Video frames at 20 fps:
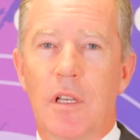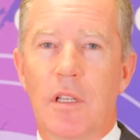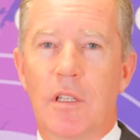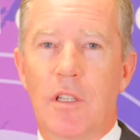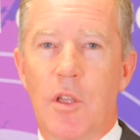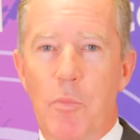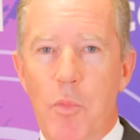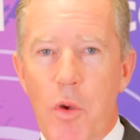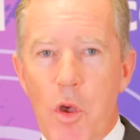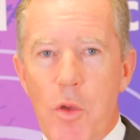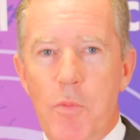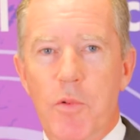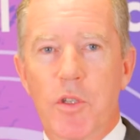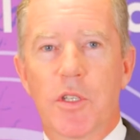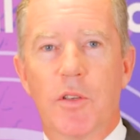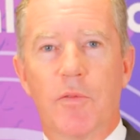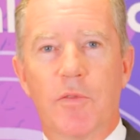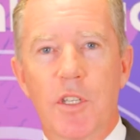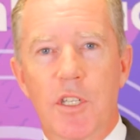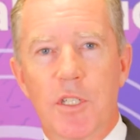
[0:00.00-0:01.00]
The
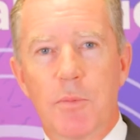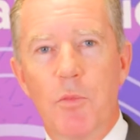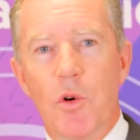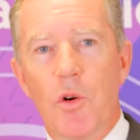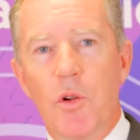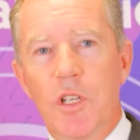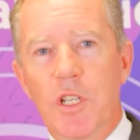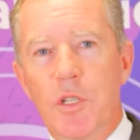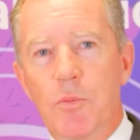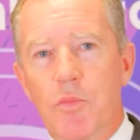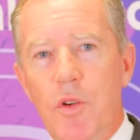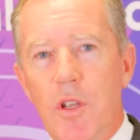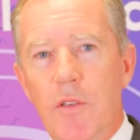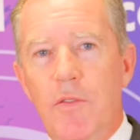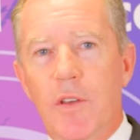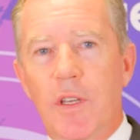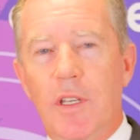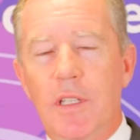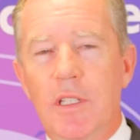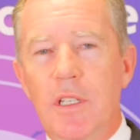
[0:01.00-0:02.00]
purpose of this morning's
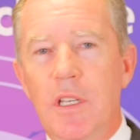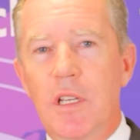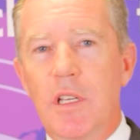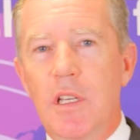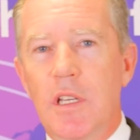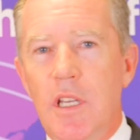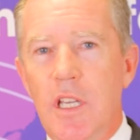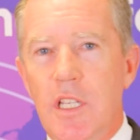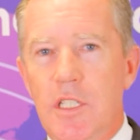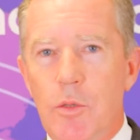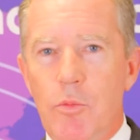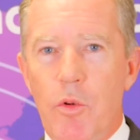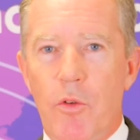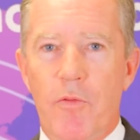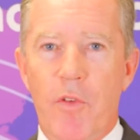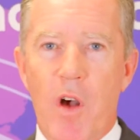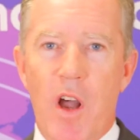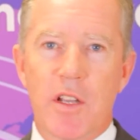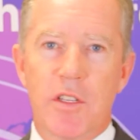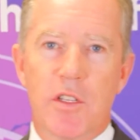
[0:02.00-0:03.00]
briefing is to
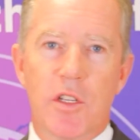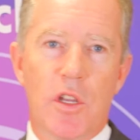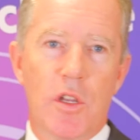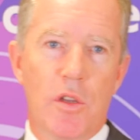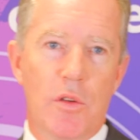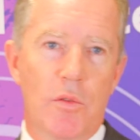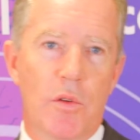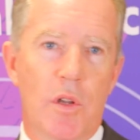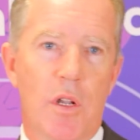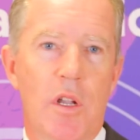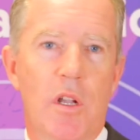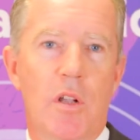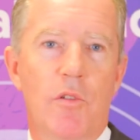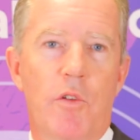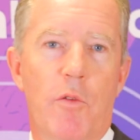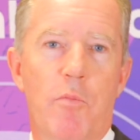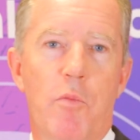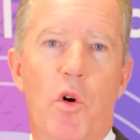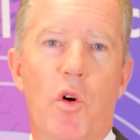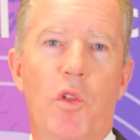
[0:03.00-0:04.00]
provide you
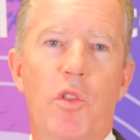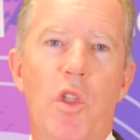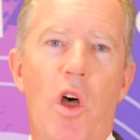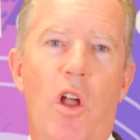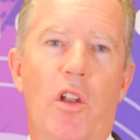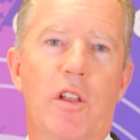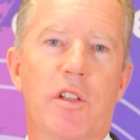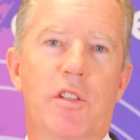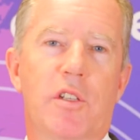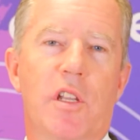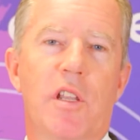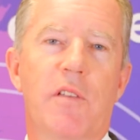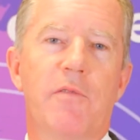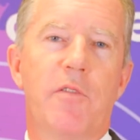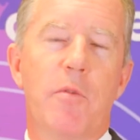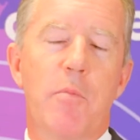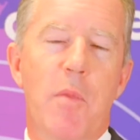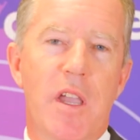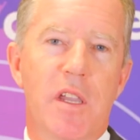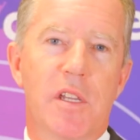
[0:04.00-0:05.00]
with more knowledge and
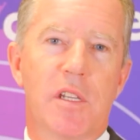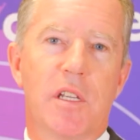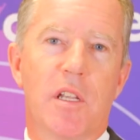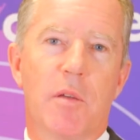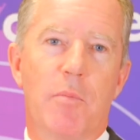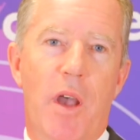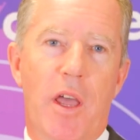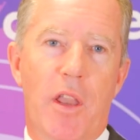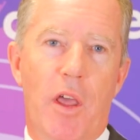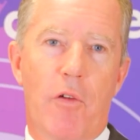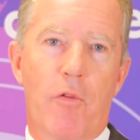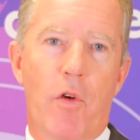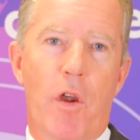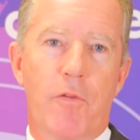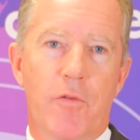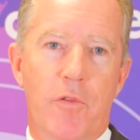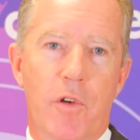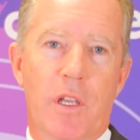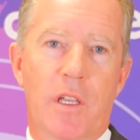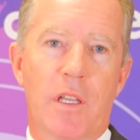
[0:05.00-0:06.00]
information about our
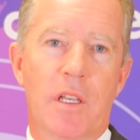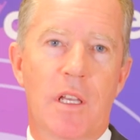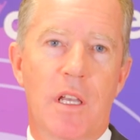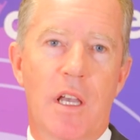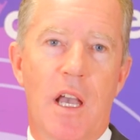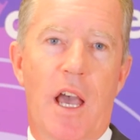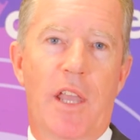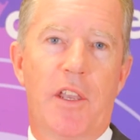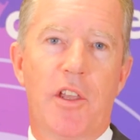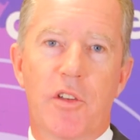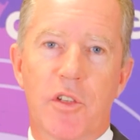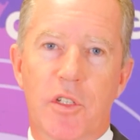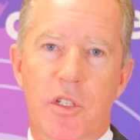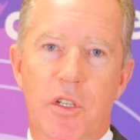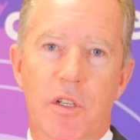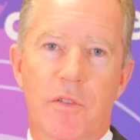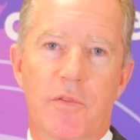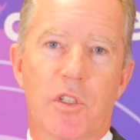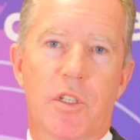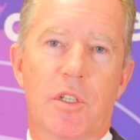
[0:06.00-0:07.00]
offering and our
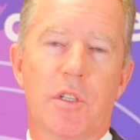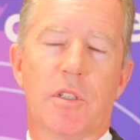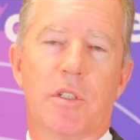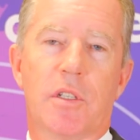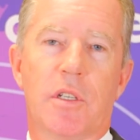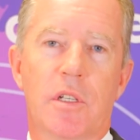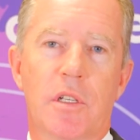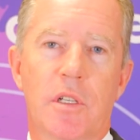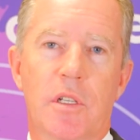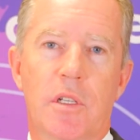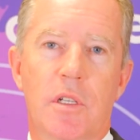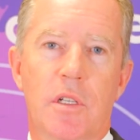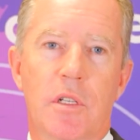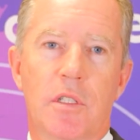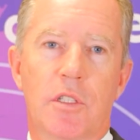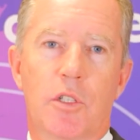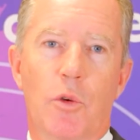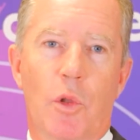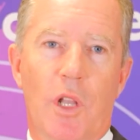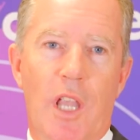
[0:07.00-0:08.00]
services,
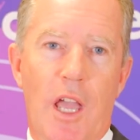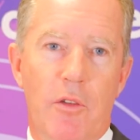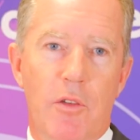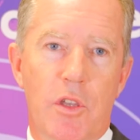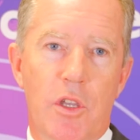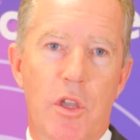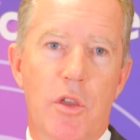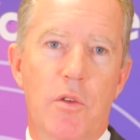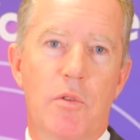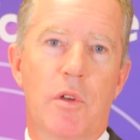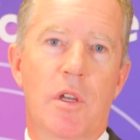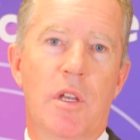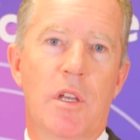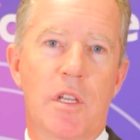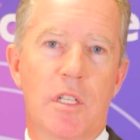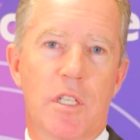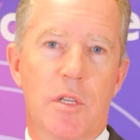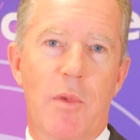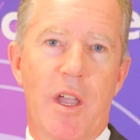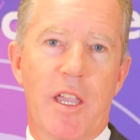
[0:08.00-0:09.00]
to allow you
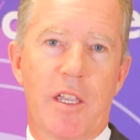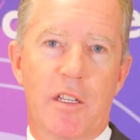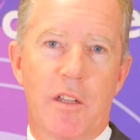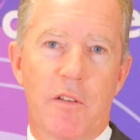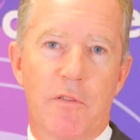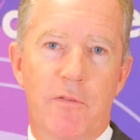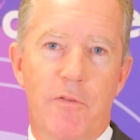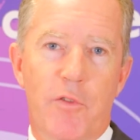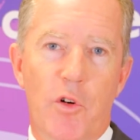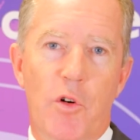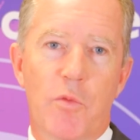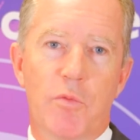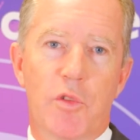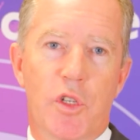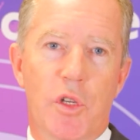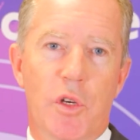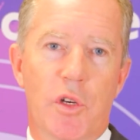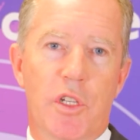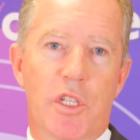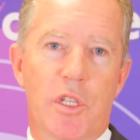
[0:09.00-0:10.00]
to make an informed
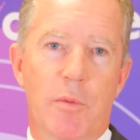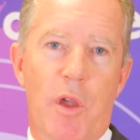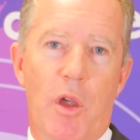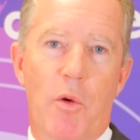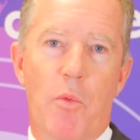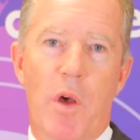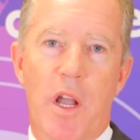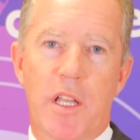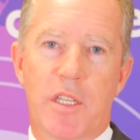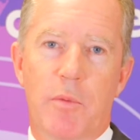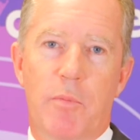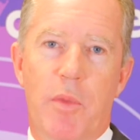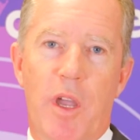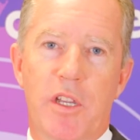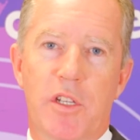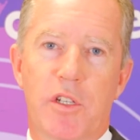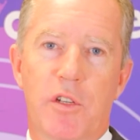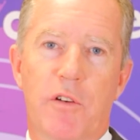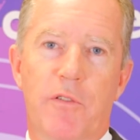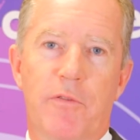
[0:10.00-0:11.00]
choice about where to
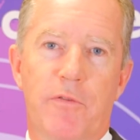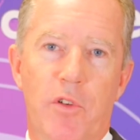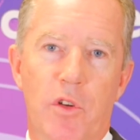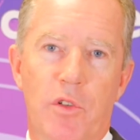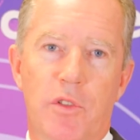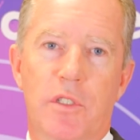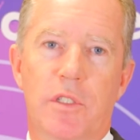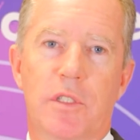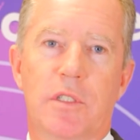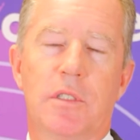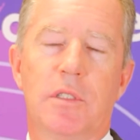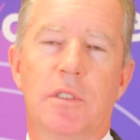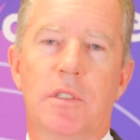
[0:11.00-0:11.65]
base your fund